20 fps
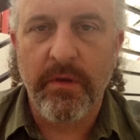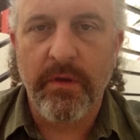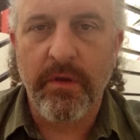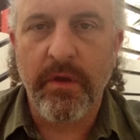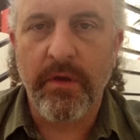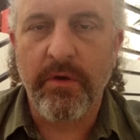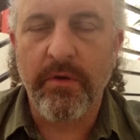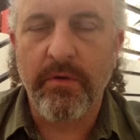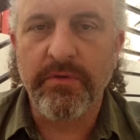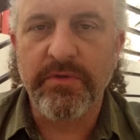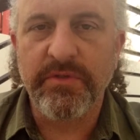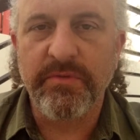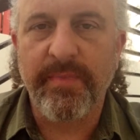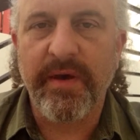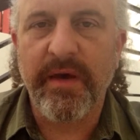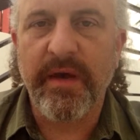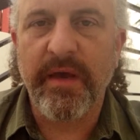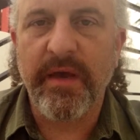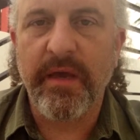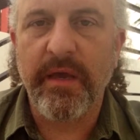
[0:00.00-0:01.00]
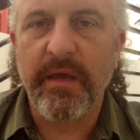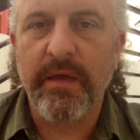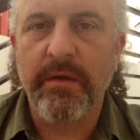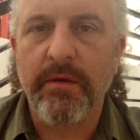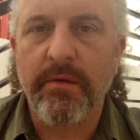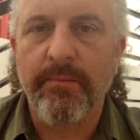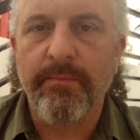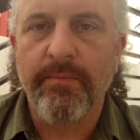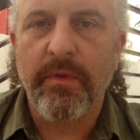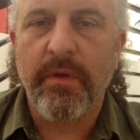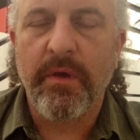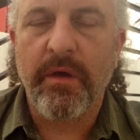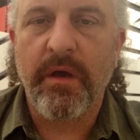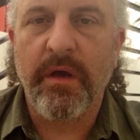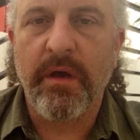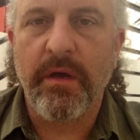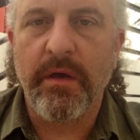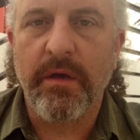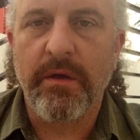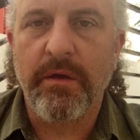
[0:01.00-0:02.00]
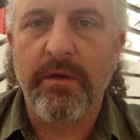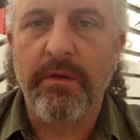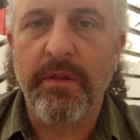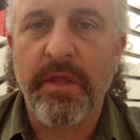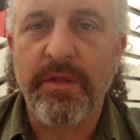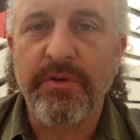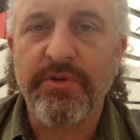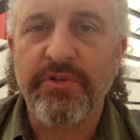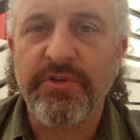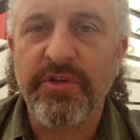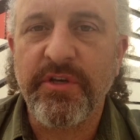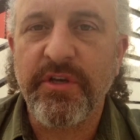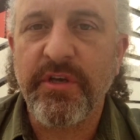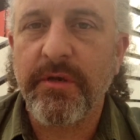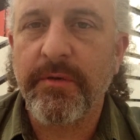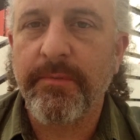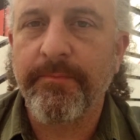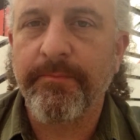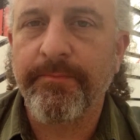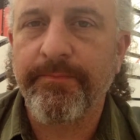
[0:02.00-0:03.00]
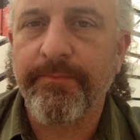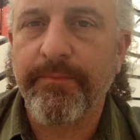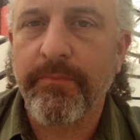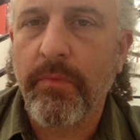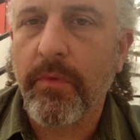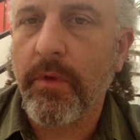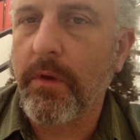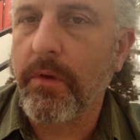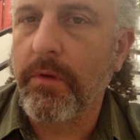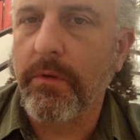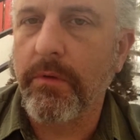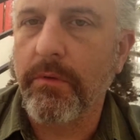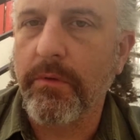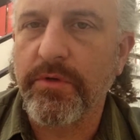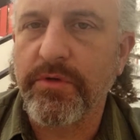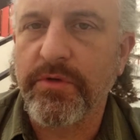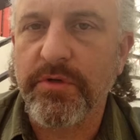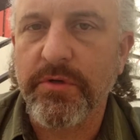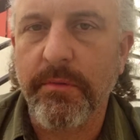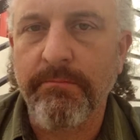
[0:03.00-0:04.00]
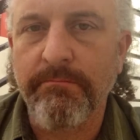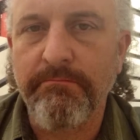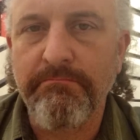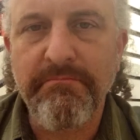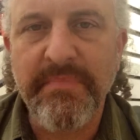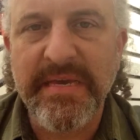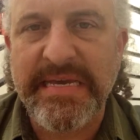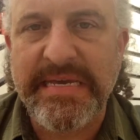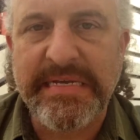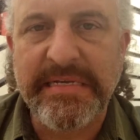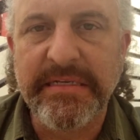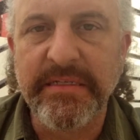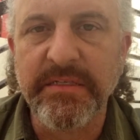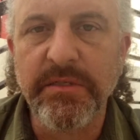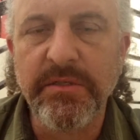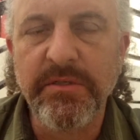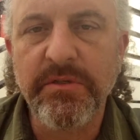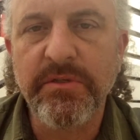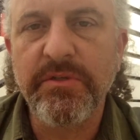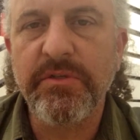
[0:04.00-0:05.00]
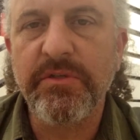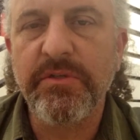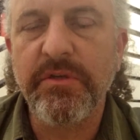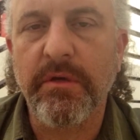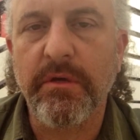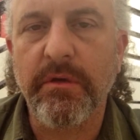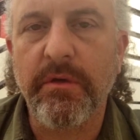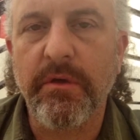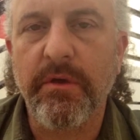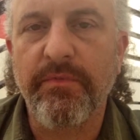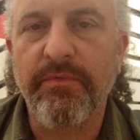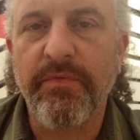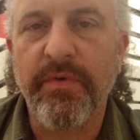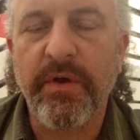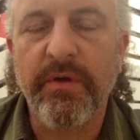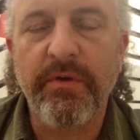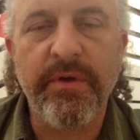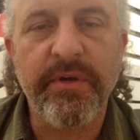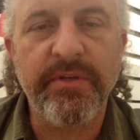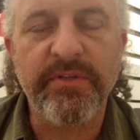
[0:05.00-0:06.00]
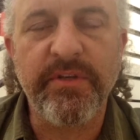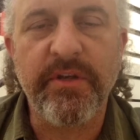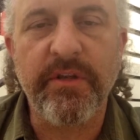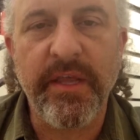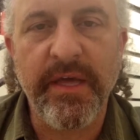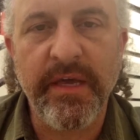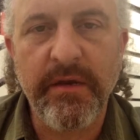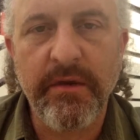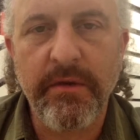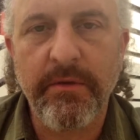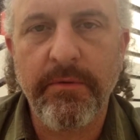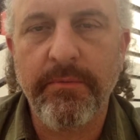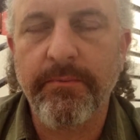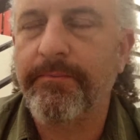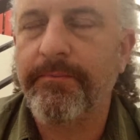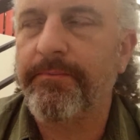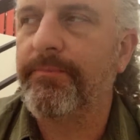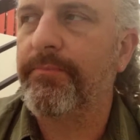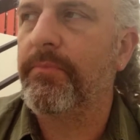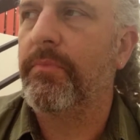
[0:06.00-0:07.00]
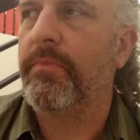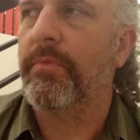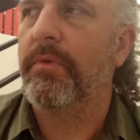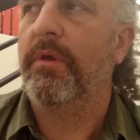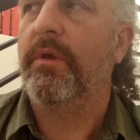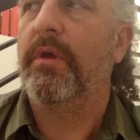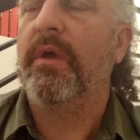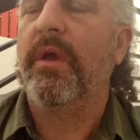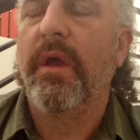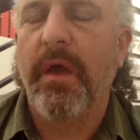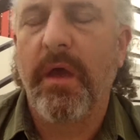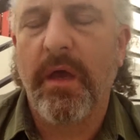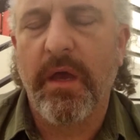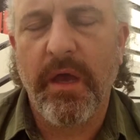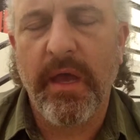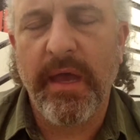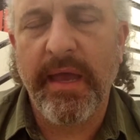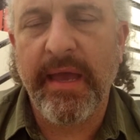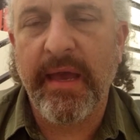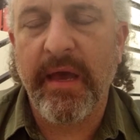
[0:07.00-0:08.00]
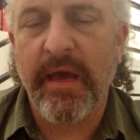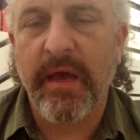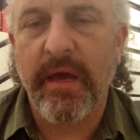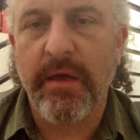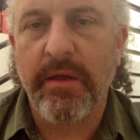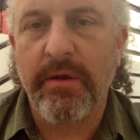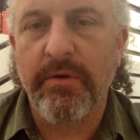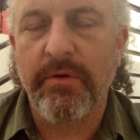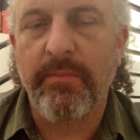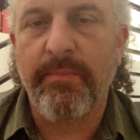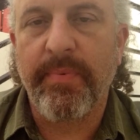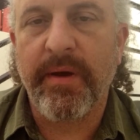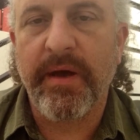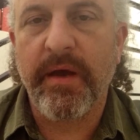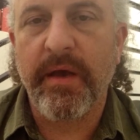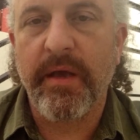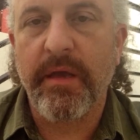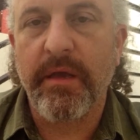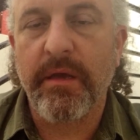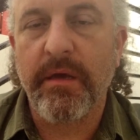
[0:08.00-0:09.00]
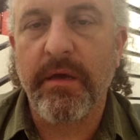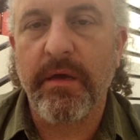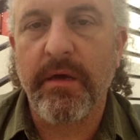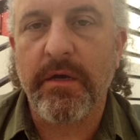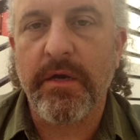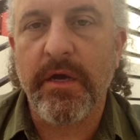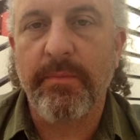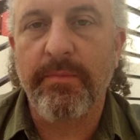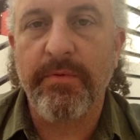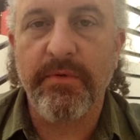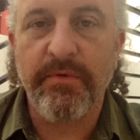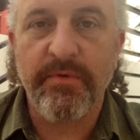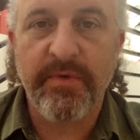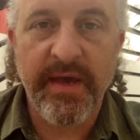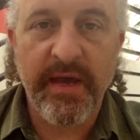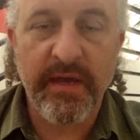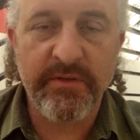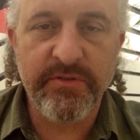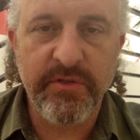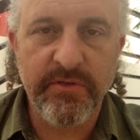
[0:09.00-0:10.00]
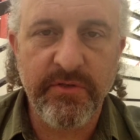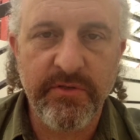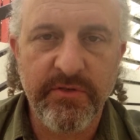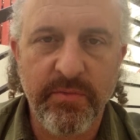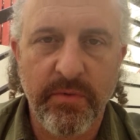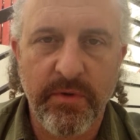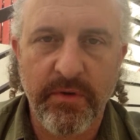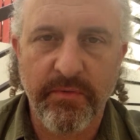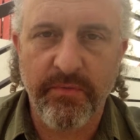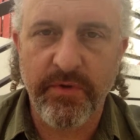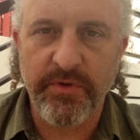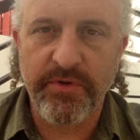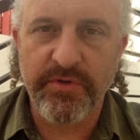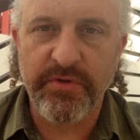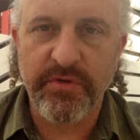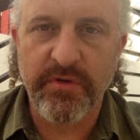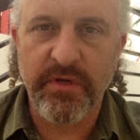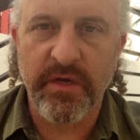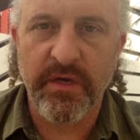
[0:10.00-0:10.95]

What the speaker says: It goes by Glen Shee, which means Fairies Glen, and by a couple of castles, one of which